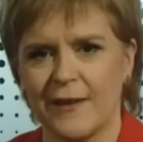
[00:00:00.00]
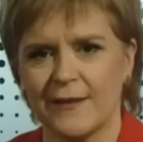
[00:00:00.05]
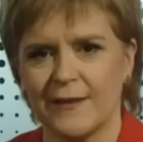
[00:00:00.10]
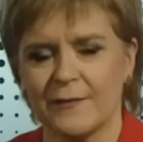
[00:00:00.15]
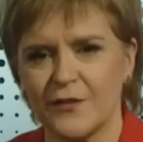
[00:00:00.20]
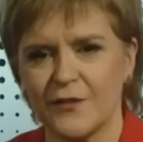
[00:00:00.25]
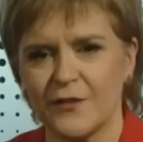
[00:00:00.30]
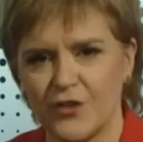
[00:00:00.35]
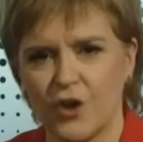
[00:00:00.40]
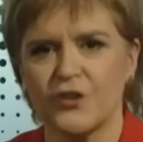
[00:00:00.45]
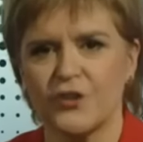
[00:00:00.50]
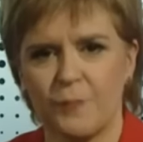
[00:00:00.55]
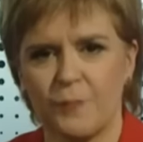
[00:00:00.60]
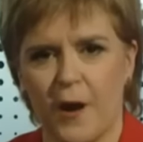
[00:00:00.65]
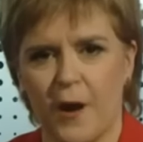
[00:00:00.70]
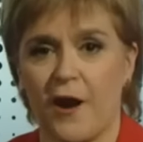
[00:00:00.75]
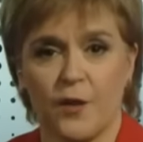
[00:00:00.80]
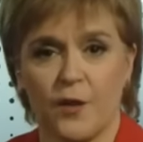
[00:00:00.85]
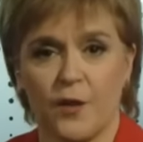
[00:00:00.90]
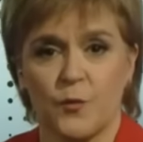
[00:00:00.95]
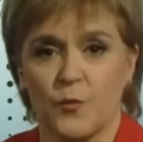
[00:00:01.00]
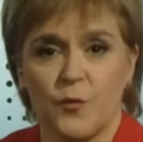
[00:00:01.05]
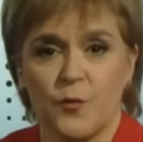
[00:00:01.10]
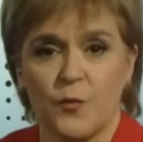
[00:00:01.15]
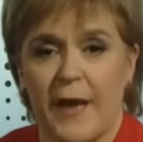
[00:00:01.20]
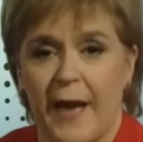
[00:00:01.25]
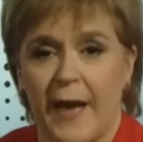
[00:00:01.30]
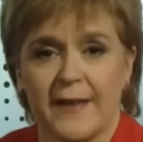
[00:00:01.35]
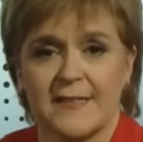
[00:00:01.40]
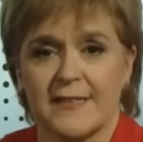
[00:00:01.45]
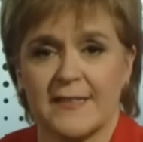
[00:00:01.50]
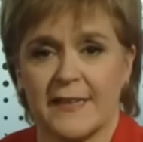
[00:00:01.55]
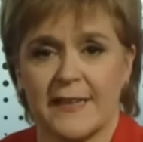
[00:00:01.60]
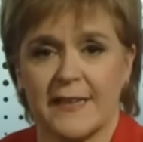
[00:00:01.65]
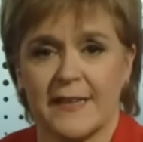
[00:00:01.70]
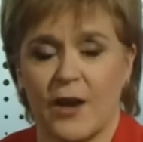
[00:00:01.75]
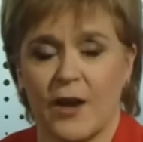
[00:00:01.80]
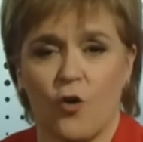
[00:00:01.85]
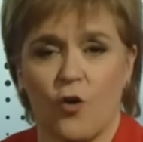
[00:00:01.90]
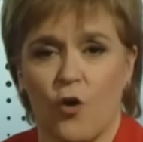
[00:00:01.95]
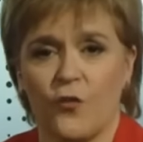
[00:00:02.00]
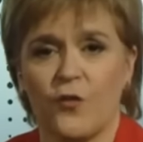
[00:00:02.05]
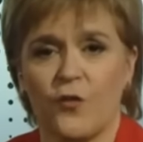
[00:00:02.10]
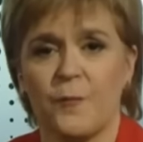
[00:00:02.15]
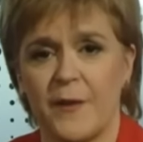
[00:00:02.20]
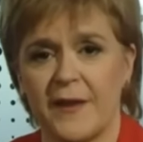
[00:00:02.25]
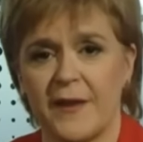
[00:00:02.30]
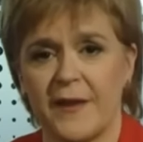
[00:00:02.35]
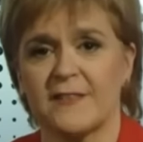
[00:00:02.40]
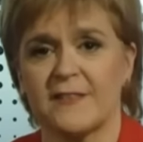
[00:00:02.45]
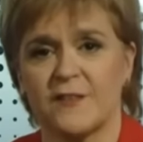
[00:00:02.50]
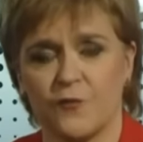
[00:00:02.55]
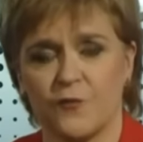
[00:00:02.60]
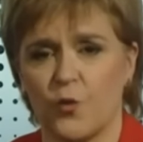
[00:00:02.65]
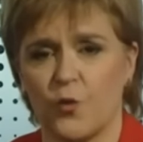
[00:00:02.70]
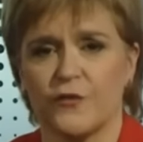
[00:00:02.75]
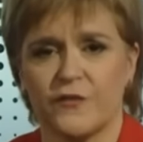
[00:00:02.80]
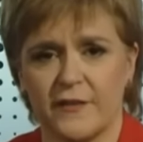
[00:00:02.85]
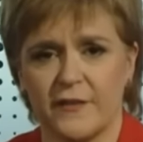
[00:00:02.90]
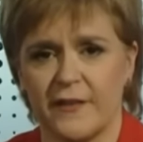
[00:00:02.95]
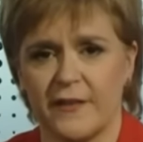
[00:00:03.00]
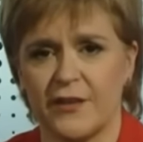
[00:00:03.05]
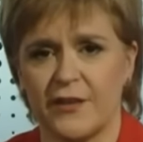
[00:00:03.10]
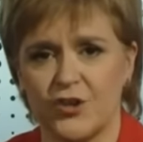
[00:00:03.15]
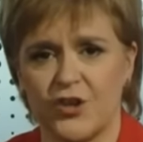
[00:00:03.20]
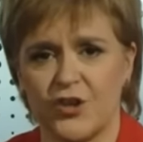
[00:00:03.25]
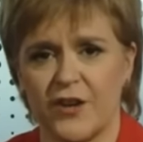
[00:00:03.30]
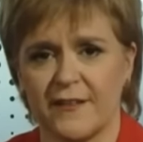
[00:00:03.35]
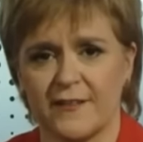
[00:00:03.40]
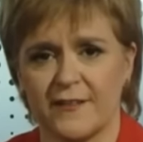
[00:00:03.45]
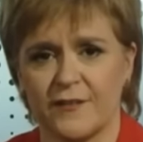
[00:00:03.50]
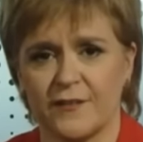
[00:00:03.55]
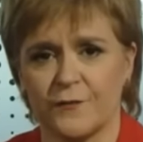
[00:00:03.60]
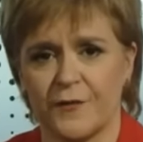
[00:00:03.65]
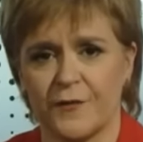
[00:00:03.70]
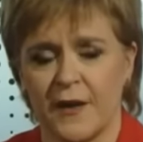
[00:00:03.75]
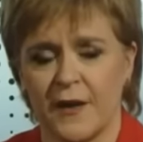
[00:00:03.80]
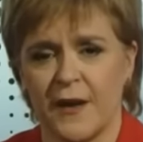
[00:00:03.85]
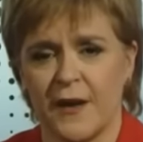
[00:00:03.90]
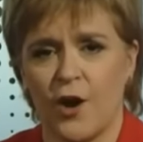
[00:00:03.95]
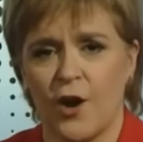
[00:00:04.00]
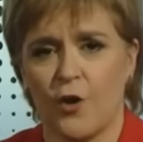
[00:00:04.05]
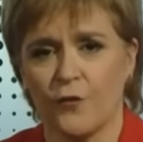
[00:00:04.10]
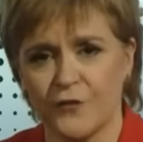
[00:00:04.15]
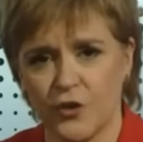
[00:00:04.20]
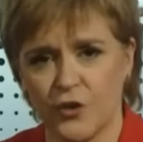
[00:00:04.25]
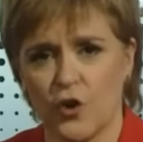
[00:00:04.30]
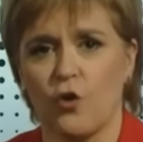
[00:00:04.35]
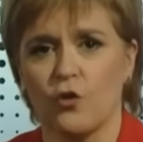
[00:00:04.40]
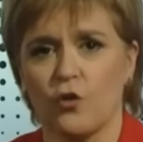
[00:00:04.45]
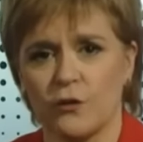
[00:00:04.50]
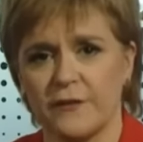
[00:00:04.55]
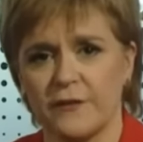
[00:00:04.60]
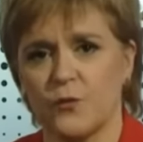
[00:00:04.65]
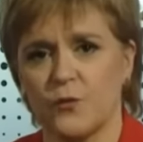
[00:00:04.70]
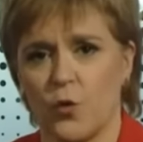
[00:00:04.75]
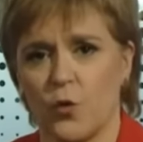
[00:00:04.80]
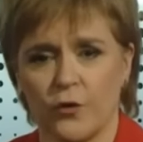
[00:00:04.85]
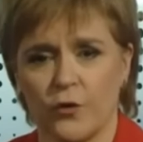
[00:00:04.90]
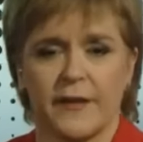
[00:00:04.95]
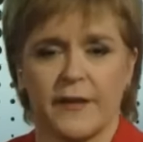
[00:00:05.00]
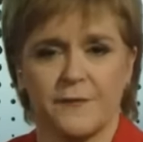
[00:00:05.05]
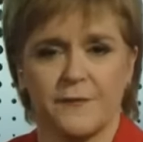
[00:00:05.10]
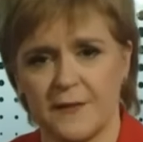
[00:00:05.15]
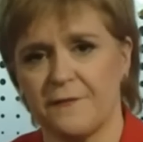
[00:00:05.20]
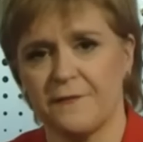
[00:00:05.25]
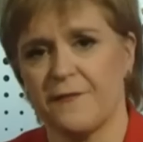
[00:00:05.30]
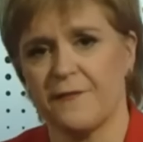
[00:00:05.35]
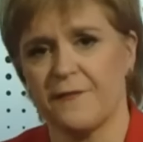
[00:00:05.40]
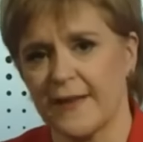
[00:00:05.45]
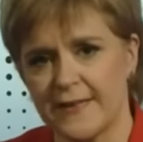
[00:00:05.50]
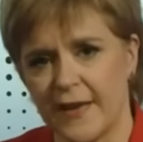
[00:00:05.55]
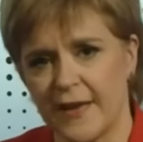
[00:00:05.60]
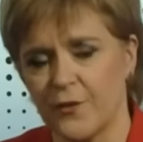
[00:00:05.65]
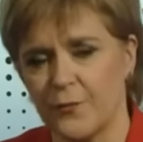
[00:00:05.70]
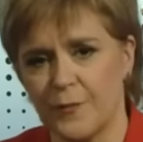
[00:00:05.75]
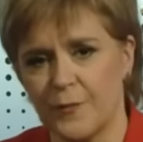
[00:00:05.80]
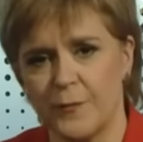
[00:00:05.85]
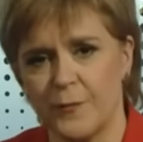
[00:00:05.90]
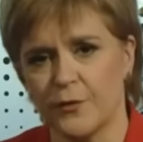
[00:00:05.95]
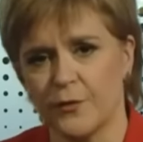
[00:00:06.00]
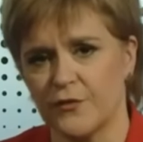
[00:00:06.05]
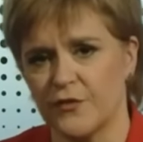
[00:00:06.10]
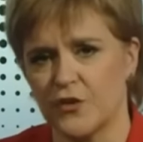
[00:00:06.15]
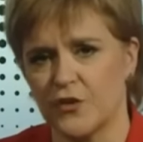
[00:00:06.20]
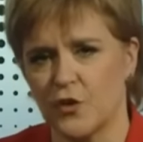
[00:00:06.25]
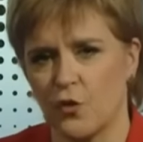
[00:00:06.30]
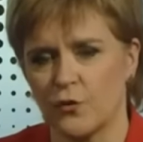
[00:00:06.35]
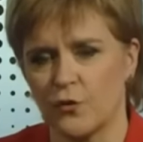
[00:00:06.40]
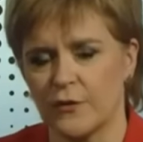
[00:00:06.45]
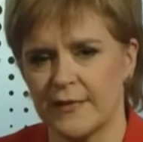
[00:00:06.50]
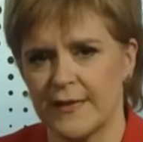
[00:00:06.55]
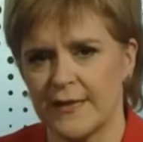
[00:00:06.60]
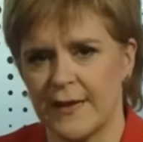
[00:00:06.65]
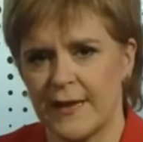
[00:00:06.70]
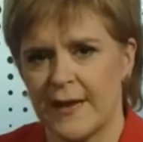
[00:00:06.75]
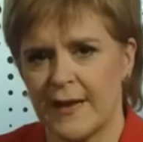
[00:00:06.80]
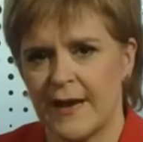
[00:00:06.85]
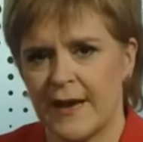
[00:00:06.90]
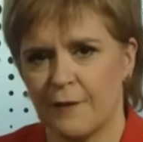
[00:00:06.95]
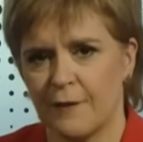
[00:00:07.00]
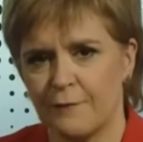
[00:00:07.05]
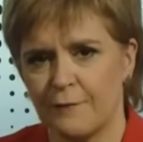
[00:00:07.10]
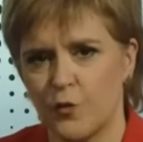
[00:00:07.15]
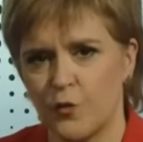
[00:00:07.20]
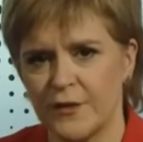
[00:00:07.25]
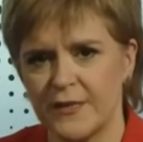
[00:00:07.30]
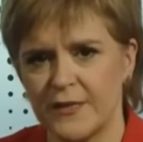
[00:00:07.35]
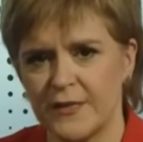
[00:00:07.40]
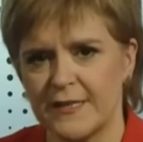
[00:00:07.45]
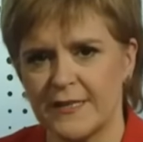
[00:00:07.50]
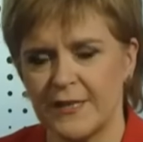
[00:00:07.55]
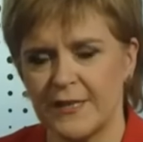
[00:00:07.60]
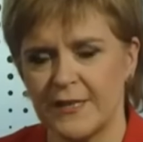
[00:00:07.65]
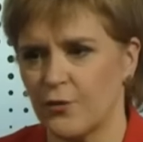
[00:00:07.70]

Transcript: You know, I, the Scottish Parliament would be acting on the basis of what's in the interests of, of Scotland, what gives effect to how people in Scotland have voted.